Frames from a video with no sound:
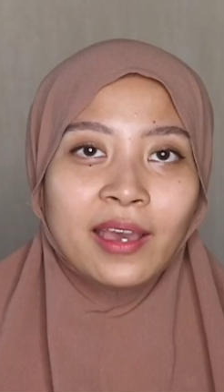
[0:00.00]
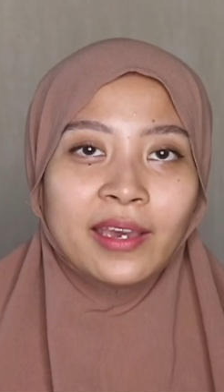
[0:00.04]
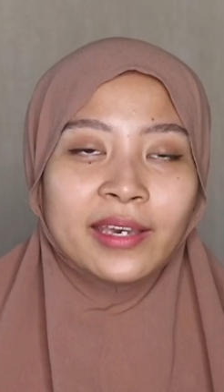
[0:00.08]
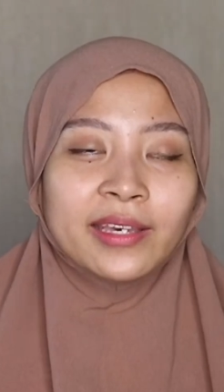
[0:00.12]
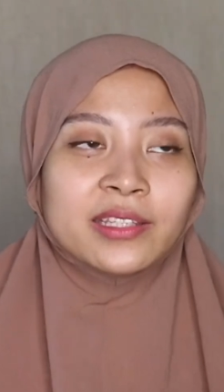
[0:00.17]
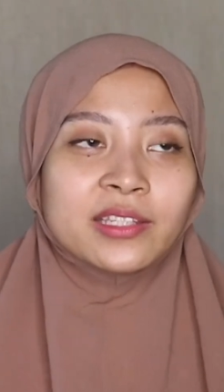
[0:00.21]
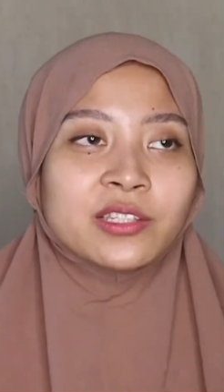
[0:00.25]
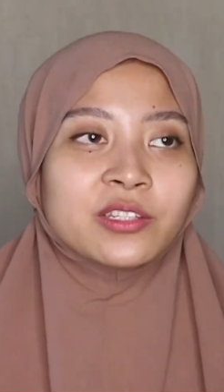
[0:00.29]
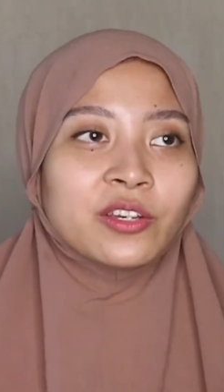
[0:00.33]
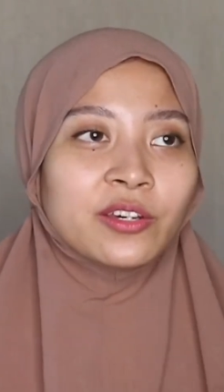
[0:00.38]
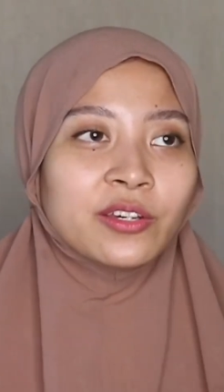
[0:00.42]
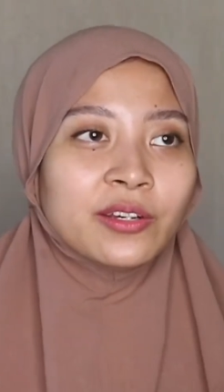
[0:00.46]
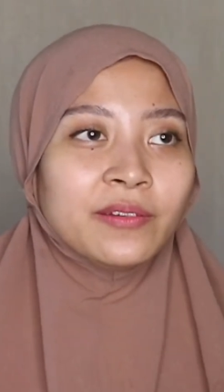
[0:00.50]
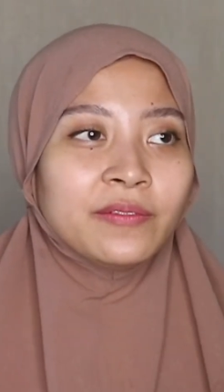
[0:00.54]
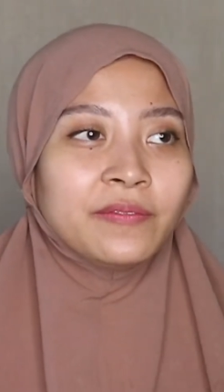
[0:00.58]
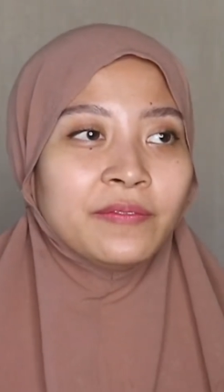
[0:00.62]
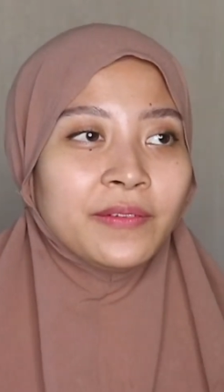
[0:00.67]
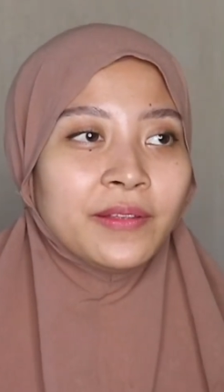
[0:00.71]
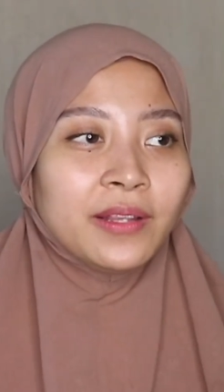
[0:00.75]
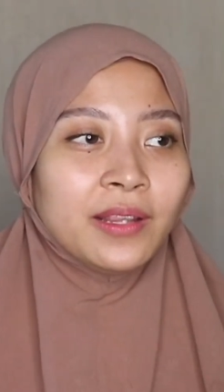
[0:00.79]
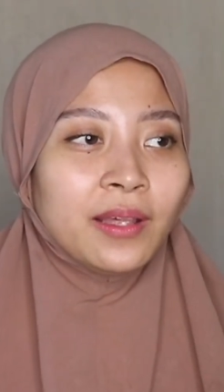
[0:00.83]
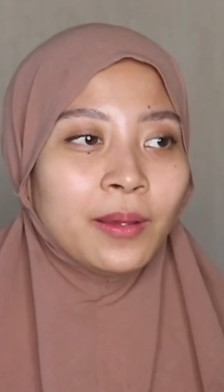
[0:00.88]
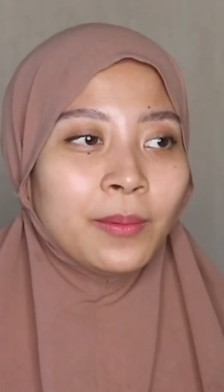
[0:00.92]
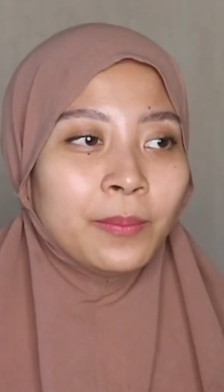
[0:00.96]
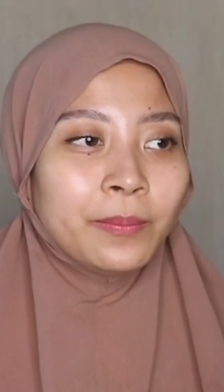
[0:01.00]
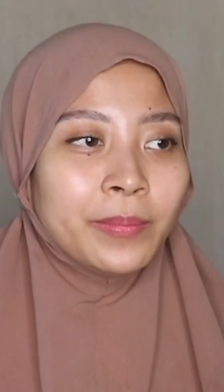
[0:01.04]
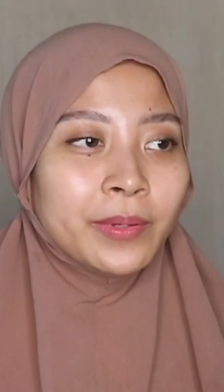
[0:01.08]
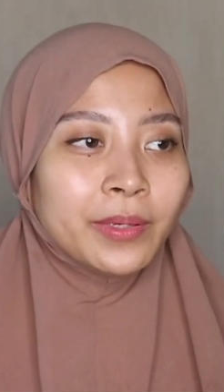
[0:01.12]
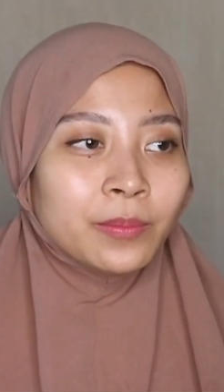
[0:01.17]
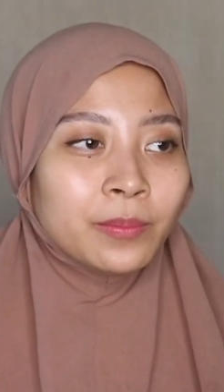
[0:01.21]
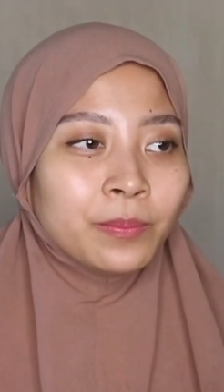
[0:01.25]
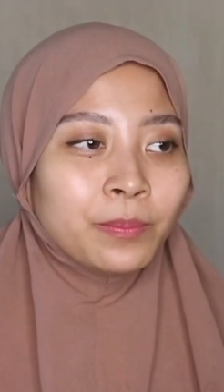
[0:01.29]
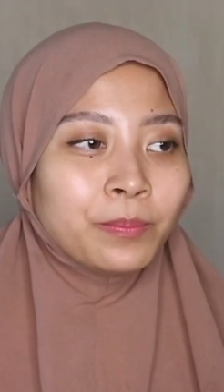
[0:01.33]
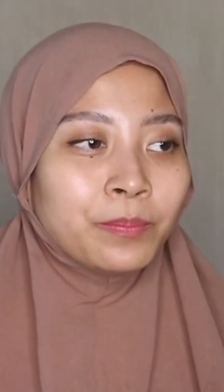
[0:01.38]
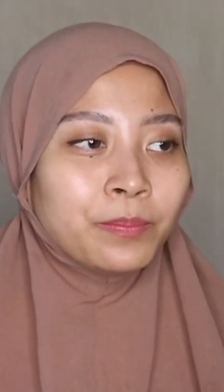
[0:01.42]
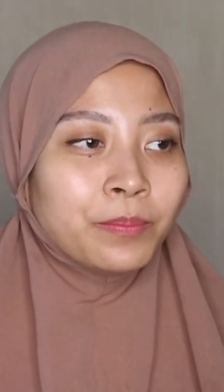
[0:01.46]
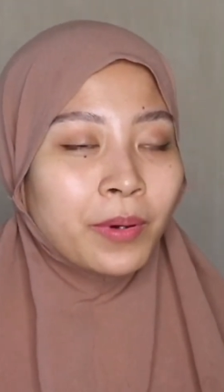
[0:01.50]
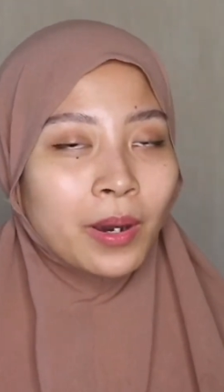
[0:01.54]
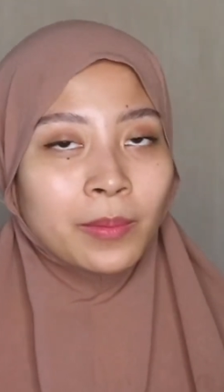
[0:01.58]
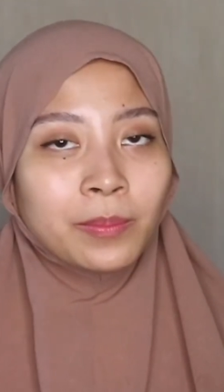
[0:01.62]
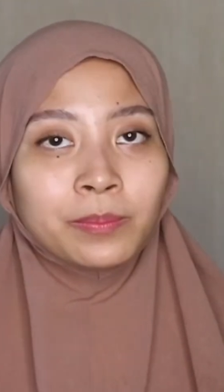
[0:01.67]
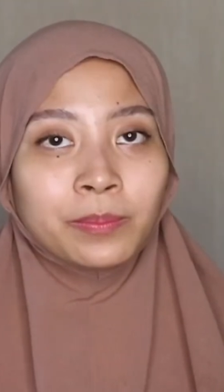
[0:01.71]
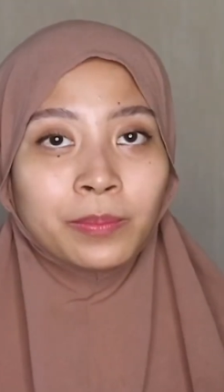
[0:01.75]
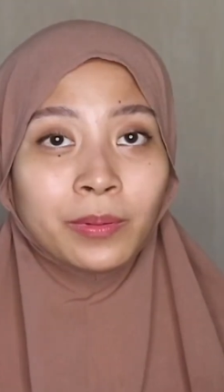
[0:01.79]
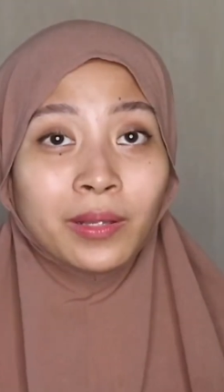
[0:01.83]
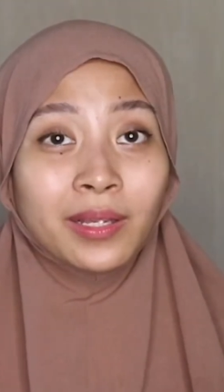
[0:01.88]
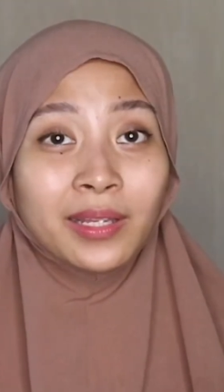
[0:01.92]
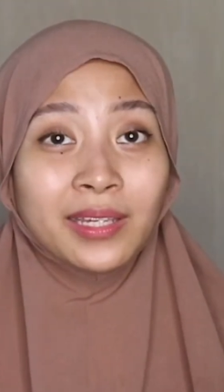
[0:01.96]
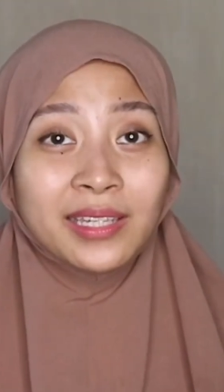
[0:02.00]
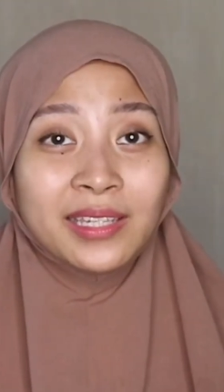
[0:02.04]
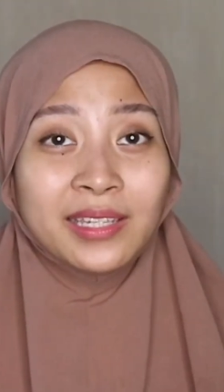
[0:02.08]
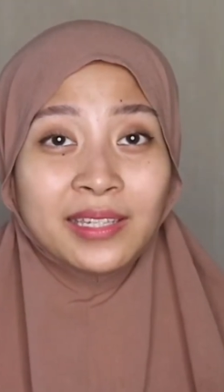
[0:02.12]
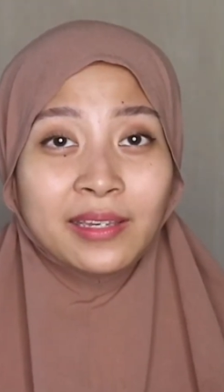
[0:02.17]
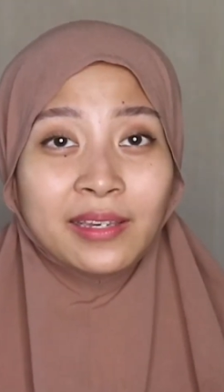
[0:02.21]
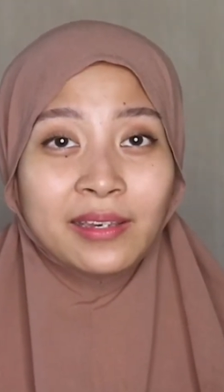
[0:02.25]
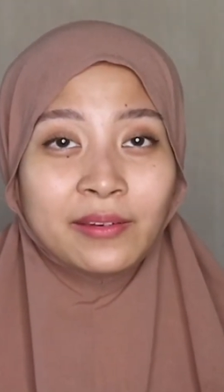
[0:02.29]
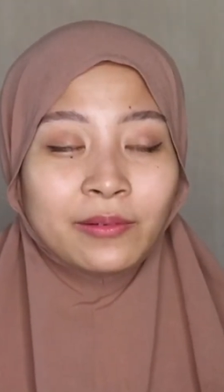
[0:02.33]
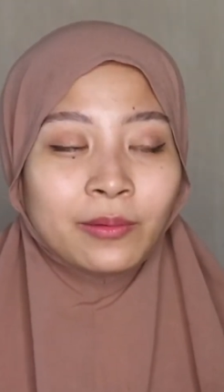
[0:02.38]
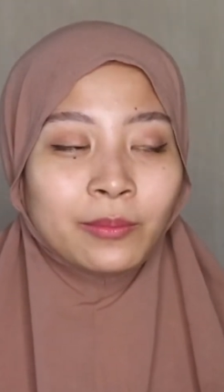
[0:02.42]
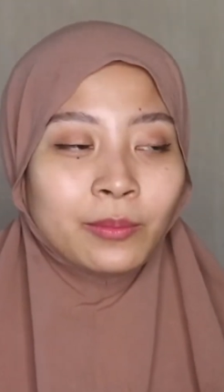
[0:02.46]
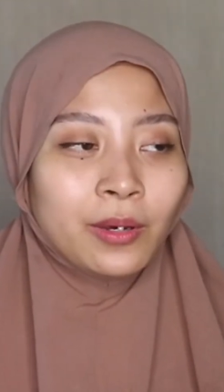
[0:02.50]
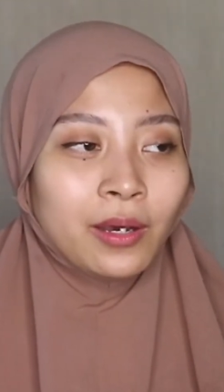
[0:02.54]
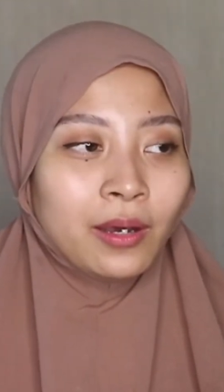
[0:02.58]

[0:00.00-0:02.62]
It's gonna feel a bit bubbly